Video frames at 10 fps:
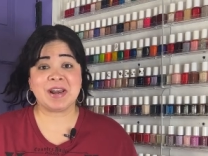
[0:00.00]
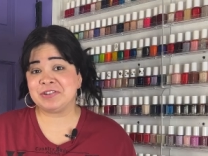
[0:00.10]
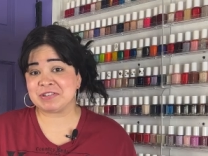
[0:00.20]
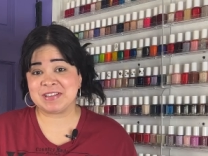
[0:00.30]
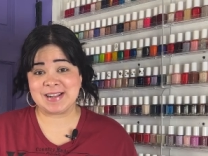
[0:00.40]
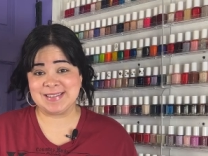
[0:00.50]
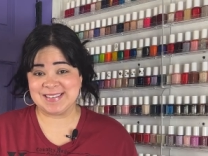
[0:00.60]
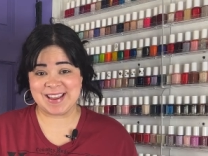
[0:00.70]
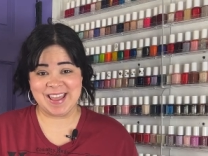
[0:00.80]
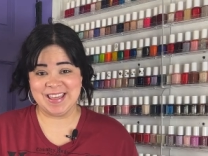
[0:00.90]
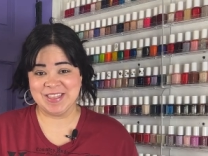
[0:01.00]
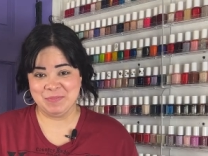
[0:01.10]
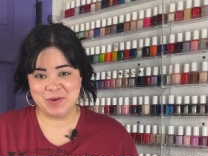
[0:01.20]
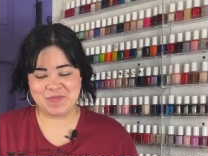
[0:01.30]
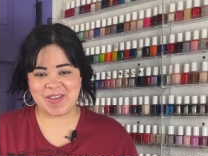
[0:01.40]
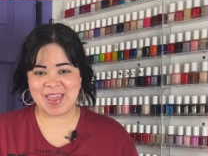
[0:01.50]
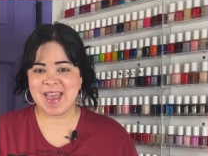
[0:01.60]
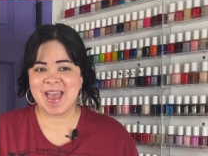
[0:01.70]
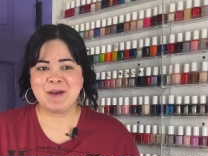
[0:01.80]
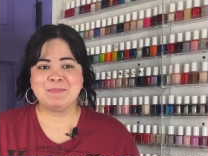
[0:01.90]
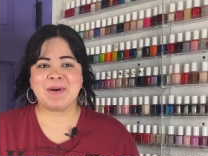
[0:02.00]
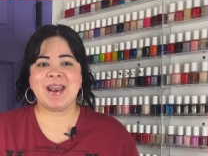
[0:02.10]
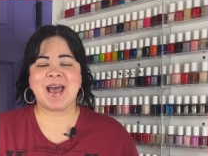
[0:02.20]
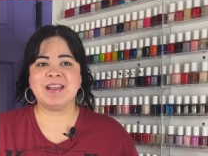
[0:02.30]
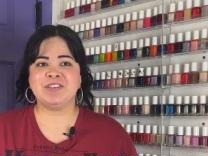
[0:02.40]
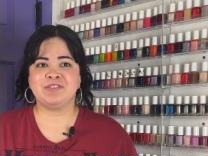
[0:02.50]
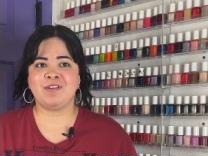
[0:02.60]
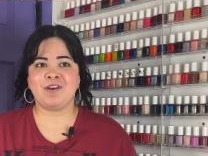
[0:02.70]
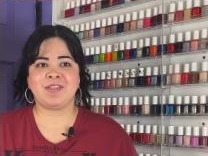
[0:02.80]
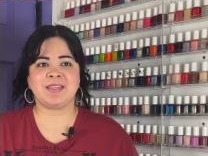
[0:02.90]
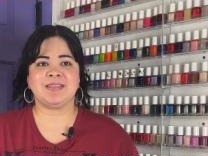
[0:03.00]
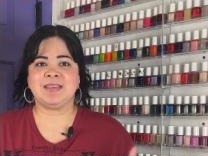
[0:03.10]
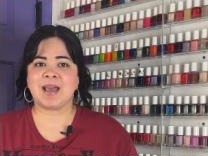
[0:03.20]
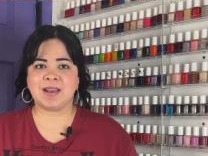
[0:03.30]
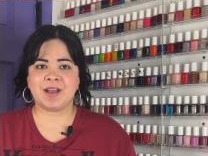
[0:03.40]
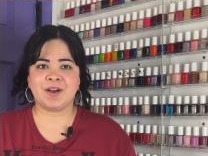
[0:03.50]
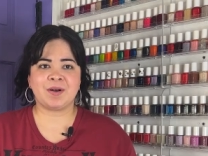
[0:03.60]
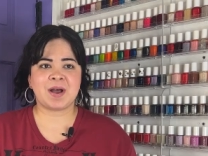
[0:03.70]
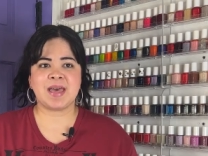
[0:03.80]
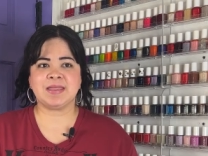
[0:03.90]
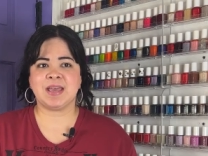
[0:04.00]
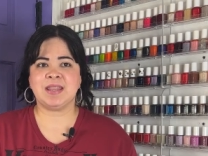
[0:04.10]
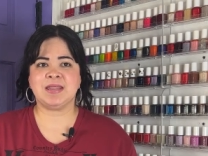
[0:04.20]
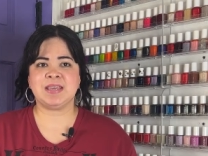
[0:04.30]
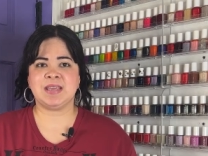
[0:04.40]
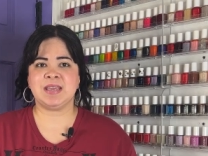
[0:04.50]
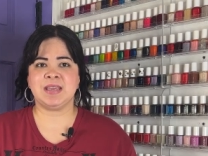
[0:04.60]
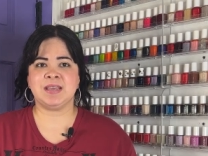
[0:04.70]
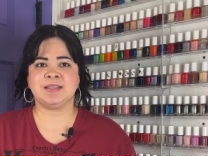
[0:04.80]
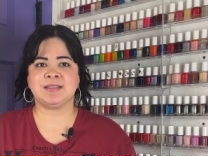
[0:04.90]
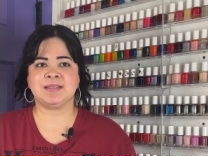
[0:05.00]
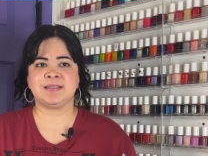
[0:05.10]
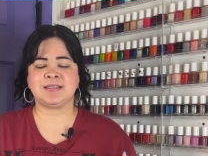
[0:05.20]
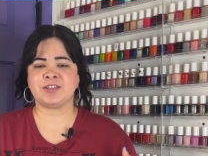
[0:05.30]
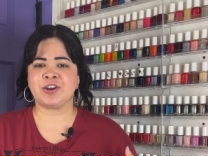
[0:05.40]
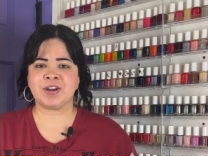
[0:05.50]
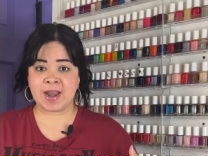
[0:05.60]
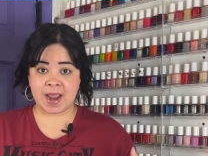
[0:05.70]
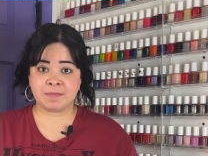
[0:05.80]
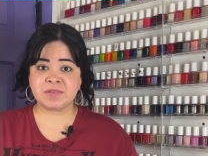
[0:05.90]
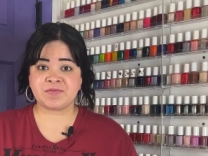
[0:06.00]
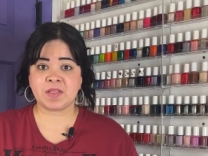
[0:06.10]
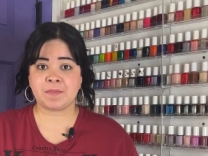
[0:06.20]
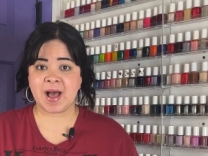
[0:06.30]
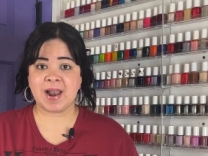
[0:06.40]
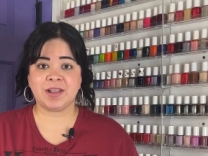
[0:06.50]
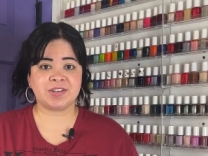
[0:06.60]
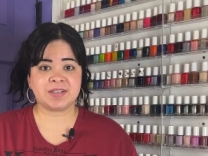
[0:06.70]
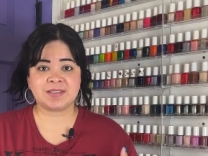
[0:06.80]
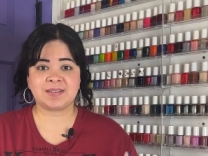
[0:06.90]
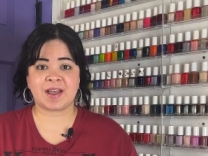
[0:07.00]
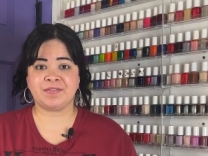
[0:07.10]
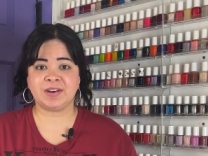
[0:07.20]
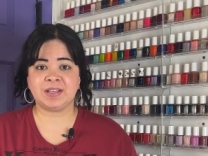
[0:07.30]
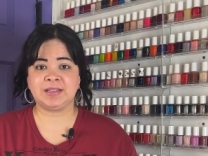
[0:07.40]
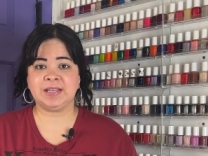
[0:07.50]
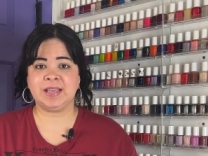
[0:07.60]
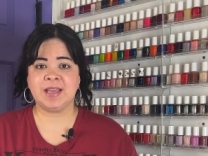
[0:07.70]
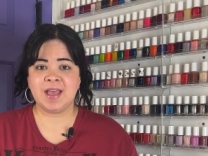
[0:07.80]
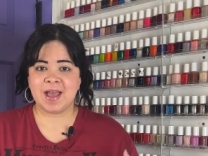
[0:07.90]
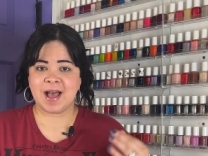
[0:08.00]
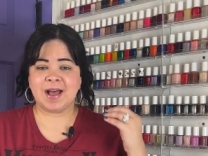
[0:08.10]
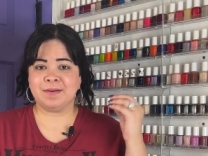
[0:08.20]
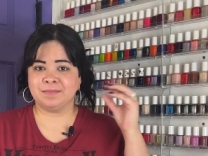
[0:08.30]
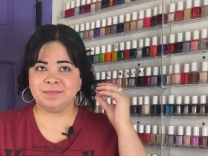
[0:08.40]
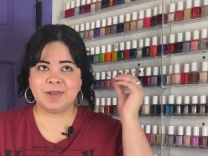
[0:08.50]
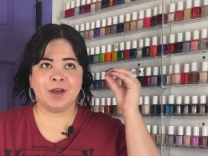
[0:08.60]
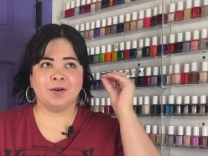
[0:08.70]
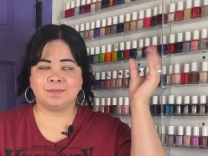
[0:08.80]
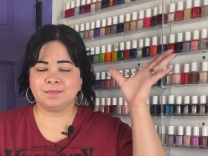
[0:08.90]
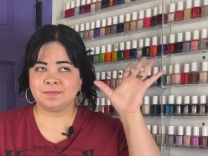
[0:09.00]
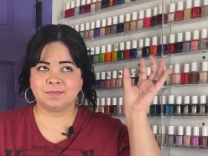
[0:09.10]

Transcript: interested in seeing the movie, but I do know that the yellow and then the certain names for the polishes definitely, um, you know,